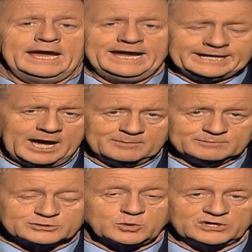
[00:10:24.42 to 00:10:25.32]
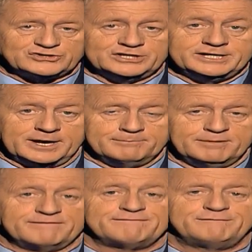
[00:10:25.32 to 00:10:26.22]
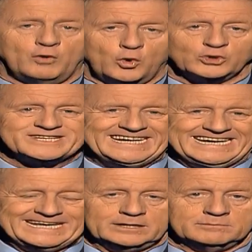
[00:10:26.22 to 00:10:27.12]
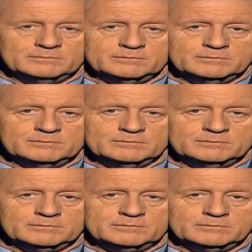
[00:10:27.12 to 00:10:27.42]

Here comes question number 14.